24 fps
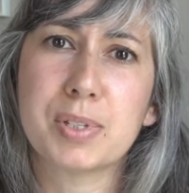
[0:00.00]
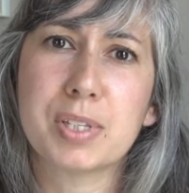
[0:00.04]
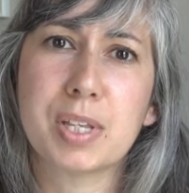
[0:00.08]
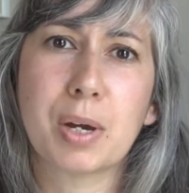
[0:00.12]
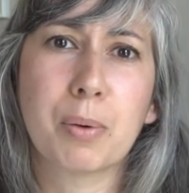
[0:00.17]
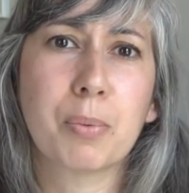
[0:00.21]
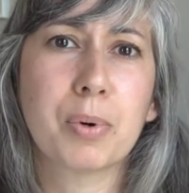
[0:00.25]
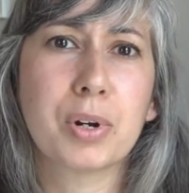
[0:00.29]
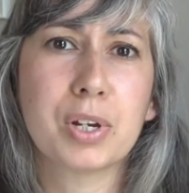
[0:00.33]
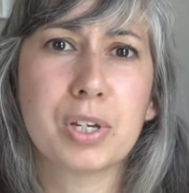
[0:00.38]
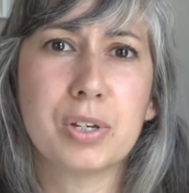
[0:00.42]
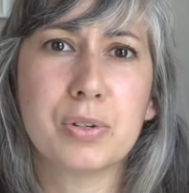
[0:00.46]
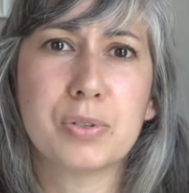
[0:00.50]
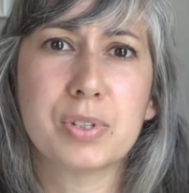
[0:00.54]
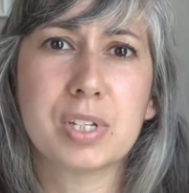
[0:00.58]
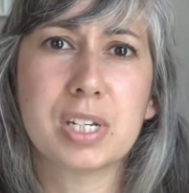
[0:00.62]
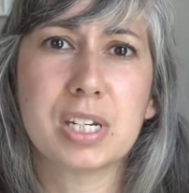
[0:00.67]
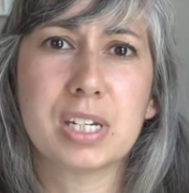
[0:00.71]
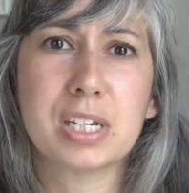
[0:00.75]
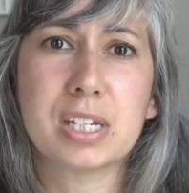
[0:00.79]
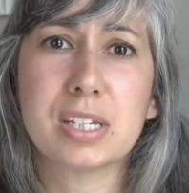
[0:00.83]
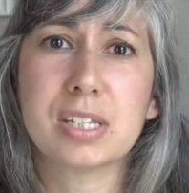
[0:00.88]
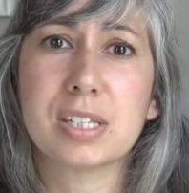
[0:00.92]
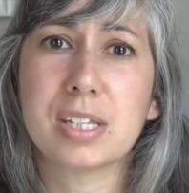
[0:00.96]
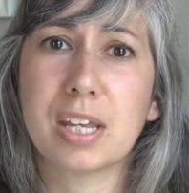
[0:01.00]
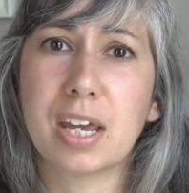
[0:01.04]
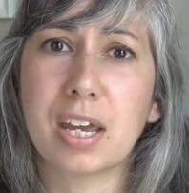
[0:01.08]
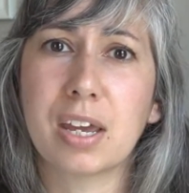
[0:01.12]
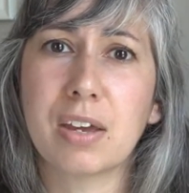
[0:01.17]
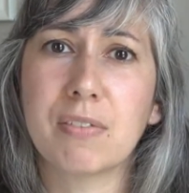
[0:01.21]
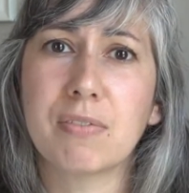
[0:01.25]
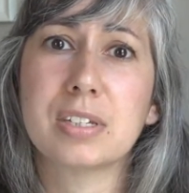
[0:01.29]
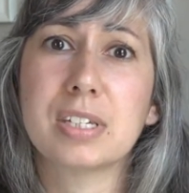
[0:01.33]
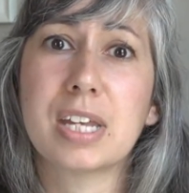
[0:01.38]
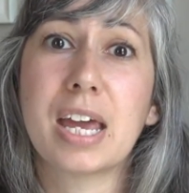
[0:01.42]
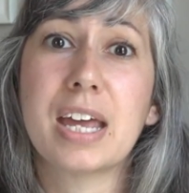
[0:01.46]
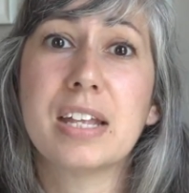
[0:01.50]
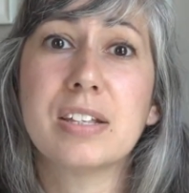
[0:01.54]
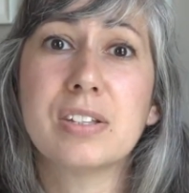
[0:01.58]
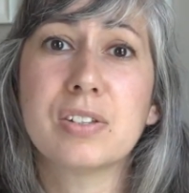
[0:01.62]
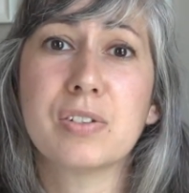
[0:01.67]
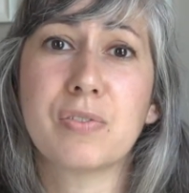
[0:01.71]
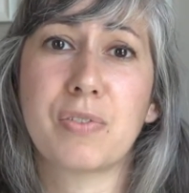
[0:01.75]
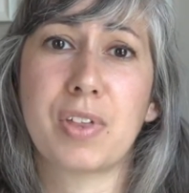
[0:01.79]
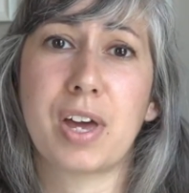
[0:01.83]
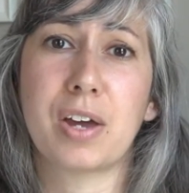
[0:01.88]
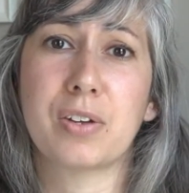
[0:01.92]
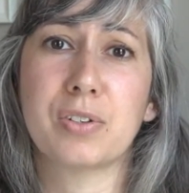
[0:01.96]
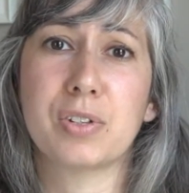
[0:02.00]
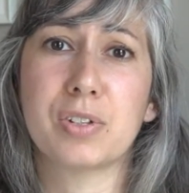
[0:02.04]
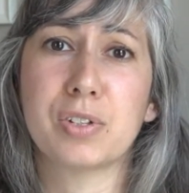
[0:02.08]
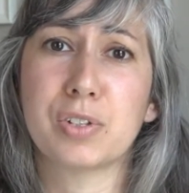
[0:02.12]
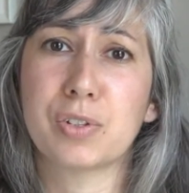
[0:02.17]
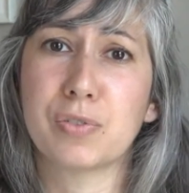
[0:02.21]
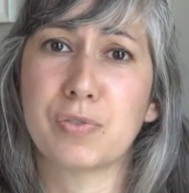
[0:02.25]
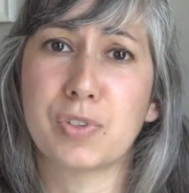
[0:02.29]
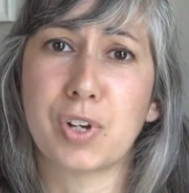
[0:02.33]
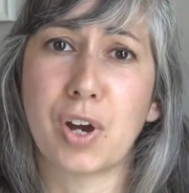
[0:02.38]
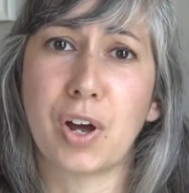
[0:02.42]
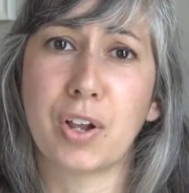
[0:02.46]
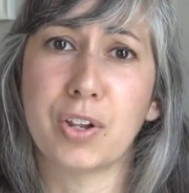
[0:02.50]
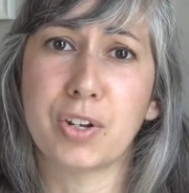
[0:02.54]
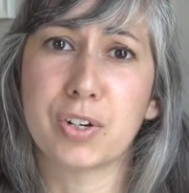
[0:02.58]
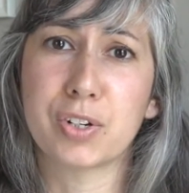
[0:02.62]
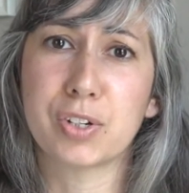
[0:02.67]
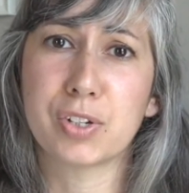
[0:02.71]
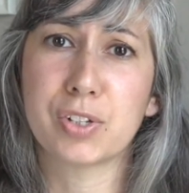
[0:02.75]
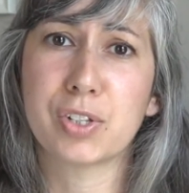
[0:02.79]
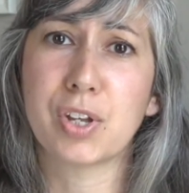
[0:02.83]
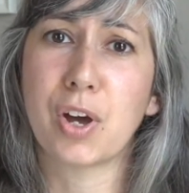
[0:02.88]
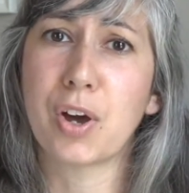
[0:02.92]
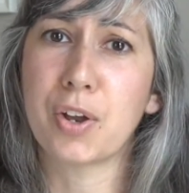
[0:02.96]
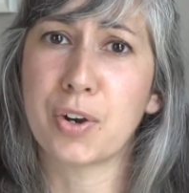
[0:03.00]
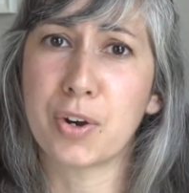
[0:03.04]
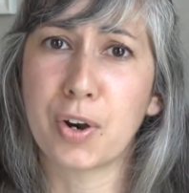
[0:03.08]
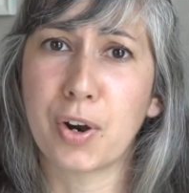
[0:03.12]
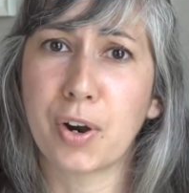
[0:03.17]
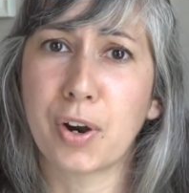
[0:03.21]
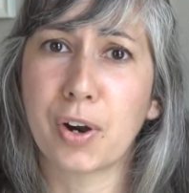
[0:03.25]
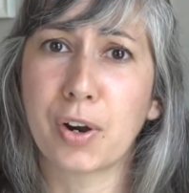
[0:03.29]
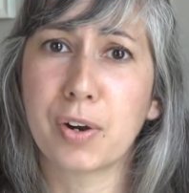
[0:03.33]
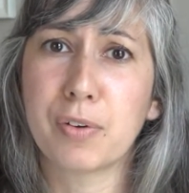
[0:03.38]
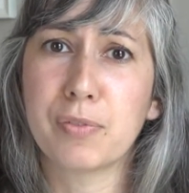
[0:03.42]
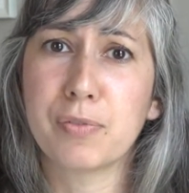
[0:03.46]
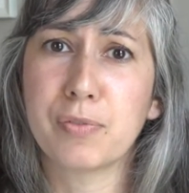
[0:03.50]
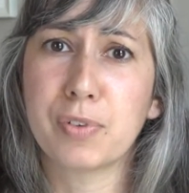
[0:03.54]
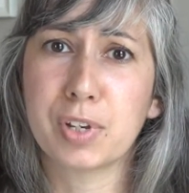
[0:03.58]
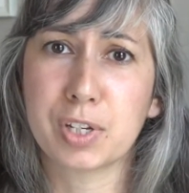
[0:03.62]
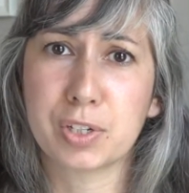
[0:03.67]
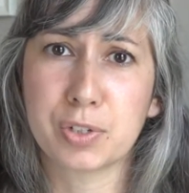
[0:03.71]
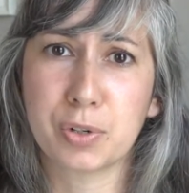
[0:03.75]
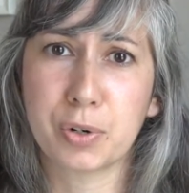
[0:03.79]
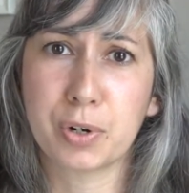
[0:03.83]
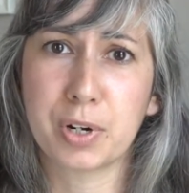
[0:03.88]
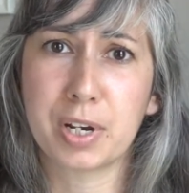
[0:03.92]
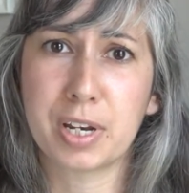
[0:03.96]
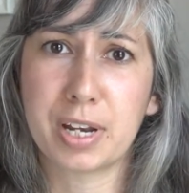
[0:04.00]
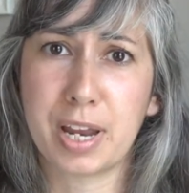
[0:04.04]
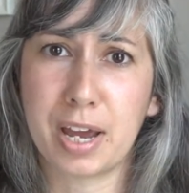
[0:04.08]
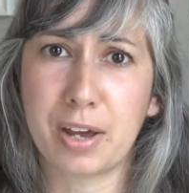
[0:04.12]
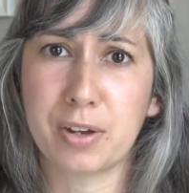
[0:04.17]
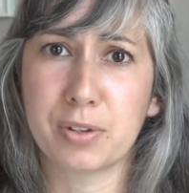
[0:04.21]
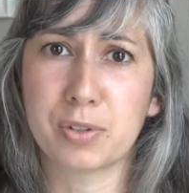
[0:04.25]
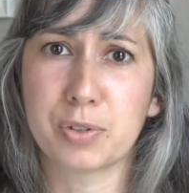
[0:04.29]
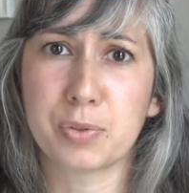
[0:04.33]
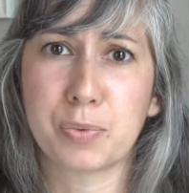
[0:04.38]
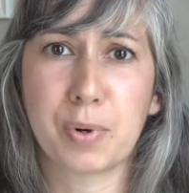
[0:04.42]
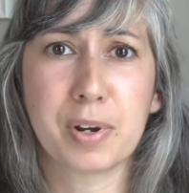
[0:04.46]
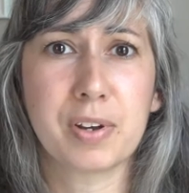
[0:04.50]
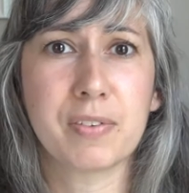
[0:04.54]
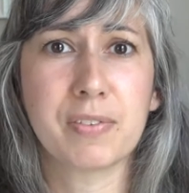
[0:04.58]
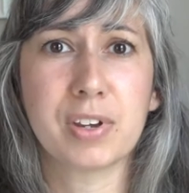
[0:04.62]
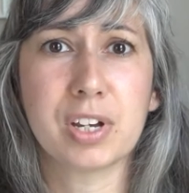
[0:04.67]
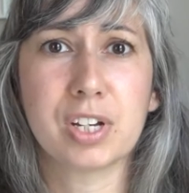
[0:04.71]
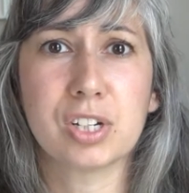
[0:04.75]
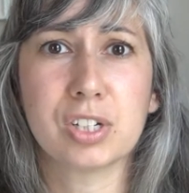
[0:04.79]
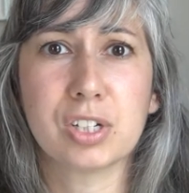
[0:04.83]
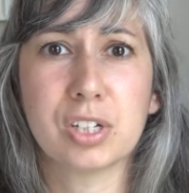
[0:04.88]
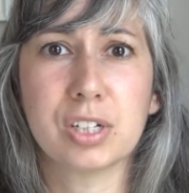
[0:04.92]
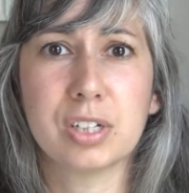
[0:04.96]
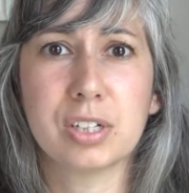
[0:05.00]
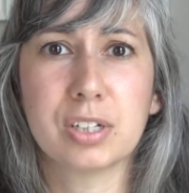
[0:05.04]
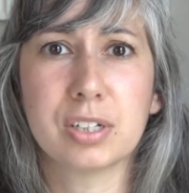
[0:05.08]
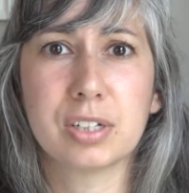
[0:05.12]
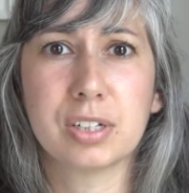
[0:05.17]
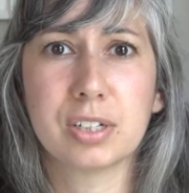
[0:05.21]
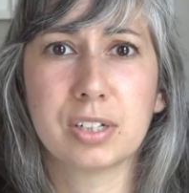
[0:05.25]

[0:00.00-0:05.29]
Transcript: that we're using to save tens of thousands of dollars on our Victorian house renovation.